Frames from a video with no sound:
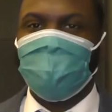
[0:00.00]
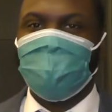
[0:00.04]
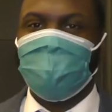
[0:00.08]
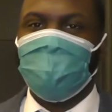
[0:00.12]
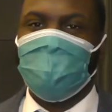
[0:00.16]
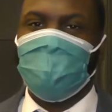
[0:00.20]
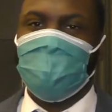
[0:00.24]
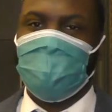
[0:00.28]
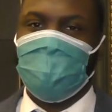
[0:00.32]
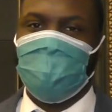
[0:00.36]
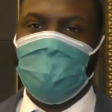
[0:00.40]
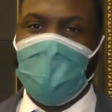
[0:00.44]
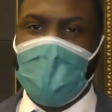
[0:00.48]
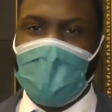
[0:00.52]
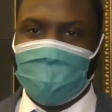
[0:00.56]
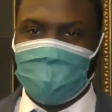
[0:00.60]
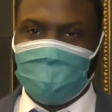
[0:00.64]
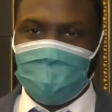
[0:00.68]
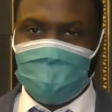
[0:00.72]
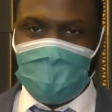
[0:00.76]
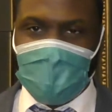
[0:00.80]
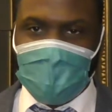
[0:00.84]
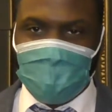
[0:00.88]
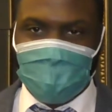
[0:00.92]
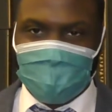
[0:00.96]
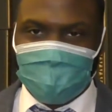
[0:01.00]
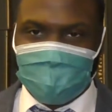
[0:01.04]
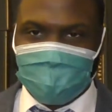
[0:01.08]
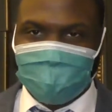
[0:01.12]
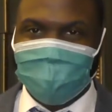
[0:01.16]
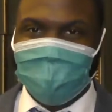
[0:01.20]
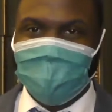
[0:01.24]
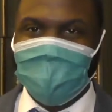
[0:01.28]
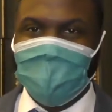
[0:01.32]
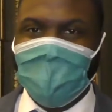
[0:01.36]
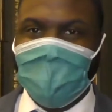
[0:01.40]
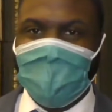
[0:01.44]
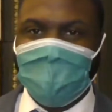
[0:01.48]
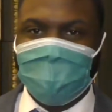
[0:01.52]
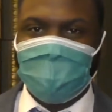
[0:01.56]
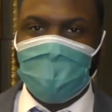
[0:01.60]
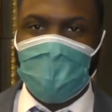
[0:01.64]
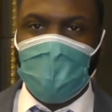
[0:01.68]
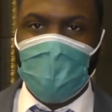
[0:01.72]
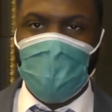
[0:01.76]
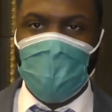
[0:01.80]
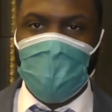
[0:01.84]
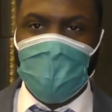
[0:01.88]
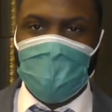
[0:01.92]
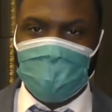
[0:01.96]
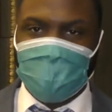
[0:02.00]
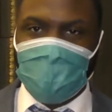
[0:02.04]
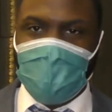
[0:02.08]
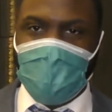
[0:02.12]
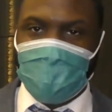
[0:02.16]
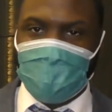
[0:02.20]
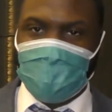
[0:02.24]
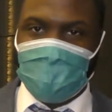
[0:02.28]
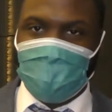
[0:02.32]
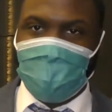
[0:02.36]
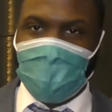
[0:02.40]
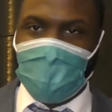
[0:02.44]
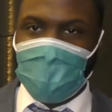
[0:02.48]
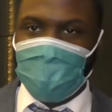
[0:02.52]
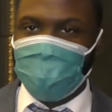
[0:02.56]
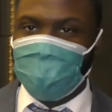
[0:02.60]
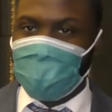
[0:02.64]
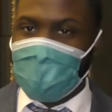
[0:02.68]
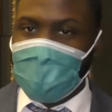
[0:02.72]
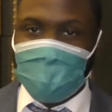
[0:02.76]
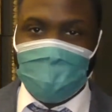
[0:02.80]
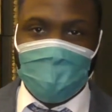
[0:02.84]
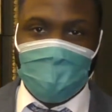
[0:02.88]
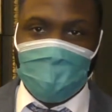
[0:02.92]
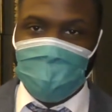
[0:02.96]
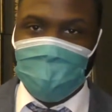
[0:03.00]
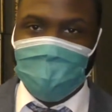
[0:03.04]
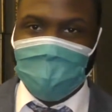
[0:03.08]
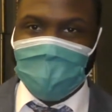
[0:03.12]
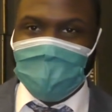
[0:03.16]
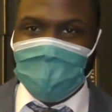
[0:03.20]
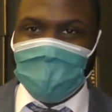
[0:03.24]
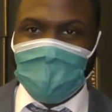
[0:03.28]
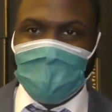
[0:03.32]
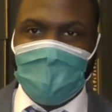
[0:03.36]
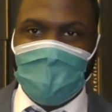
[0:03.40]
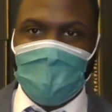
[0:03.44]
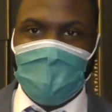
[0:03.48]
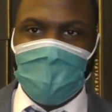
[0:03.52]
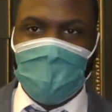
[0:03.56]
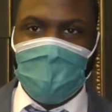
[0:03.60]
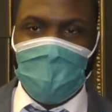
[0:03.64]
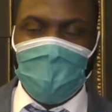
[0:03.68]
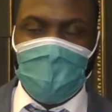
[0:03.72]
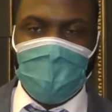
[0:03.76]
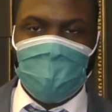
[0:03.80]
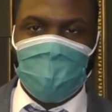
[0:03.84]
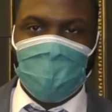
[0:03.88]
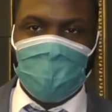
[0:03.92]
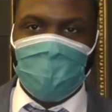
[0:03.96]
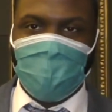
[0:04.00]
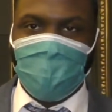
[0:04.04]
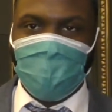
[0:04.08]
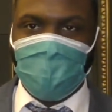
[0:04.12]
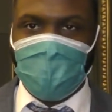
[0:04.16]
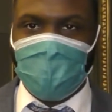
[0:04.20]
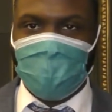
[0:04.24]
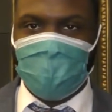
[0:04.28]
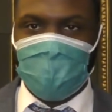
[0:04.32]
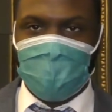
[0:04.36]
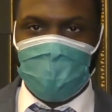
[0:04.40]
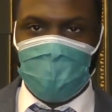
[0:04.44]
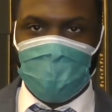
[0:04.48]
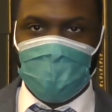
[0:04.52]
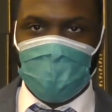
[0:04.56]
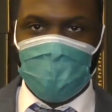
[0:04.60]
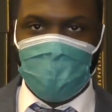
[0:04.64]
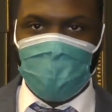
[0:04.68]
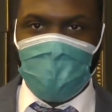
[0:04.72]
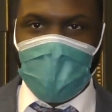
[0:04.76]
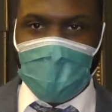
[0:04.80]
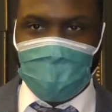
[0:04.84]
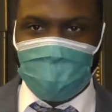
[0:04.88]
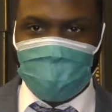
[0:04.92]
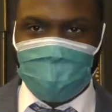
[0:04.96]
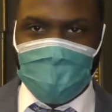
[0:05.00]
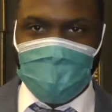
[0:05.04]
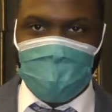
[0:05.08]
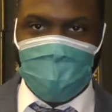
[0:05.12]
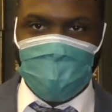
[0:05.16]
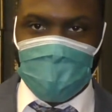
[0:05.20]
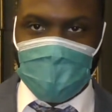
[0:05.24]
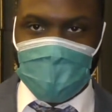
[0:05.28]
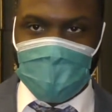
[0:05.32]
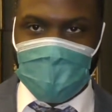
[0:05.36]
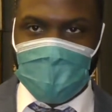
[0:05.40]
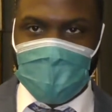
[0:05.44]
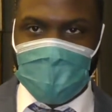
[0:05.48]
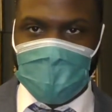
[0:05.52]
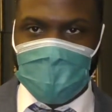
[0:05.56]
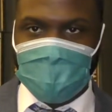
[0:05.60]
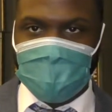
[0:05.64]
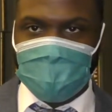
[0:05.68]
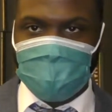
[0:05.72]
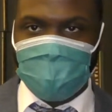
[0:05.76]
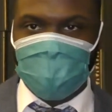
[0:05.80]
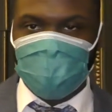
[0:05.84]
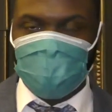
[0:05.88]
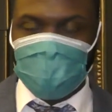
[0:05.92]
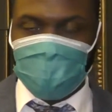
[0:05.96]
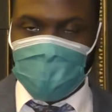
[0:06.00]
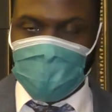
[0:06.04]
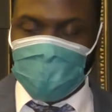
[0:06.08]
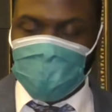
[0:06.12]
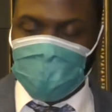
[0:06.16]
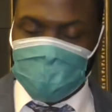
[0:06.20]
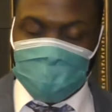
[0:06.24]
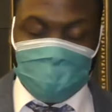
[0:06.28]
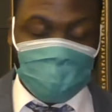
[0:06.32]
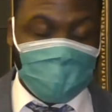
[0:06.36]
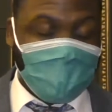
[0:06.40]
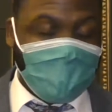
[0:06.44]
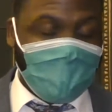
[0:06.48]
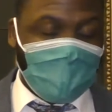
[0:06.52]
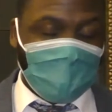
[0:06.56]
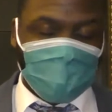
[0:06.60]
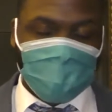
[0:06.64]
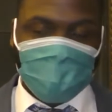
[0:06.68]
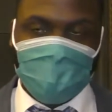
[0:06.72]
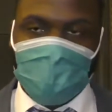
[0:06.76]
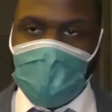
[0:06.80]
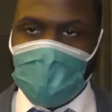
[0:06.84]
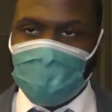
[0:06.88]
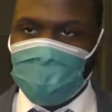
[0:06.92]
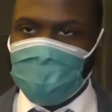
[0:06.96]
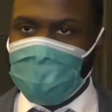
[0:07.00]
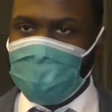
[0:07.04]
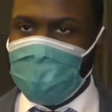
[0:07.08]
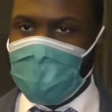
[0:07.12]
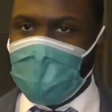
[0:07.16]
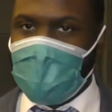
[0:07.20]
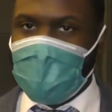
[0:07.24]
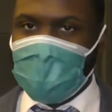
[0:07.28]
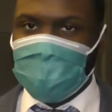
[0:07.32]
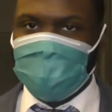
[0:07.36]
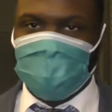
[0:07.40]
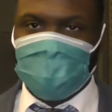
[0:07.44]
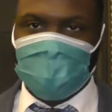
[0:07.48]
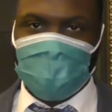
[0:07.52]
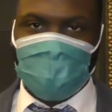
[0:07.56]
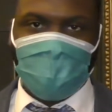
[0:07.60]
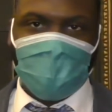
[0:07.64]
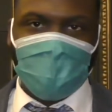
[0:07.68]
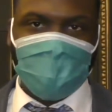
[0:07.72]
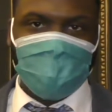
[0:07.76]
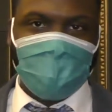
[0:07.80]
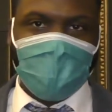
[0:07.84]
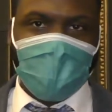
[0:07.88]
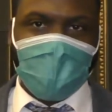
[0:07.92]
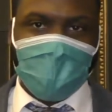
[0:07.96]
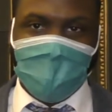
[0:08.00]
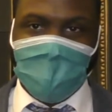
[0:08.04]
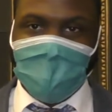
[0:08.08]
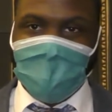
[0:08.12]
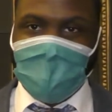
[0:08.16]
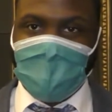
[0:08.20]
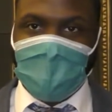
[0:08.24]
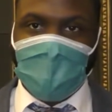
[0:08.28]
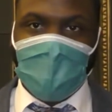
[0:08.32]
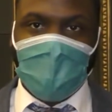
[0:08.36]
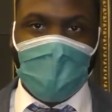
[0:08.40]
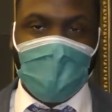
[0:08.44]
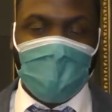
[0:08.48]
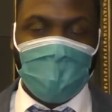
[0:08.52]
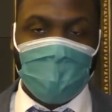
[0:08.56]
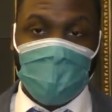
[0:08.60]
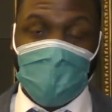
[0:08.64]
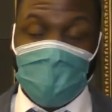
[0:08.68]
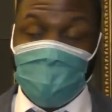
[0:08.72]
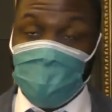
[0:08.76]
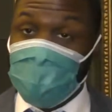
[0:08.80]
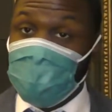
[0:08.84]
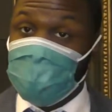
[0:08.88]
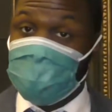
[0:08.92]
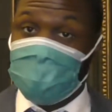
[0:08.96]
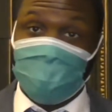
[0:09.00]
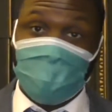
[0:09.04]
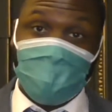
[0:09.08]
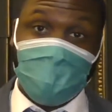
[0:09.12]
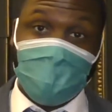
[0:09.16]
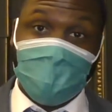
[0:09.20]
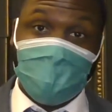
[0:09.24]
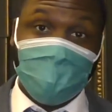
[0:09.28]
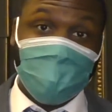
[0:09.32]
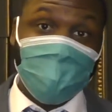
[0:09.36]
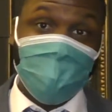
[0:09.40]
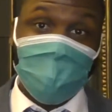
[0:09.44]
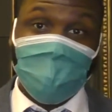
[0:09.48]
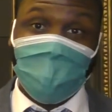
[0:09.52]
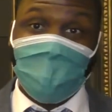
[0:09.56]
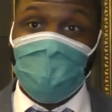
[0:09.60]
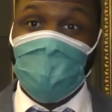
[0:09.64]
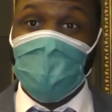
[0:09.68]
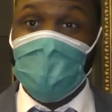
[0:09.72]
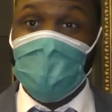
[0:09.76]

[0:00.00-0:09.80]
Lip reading: to the vaccination. So we're talking about funding for vaccine distribution. We're talking about ensuring that communities of color who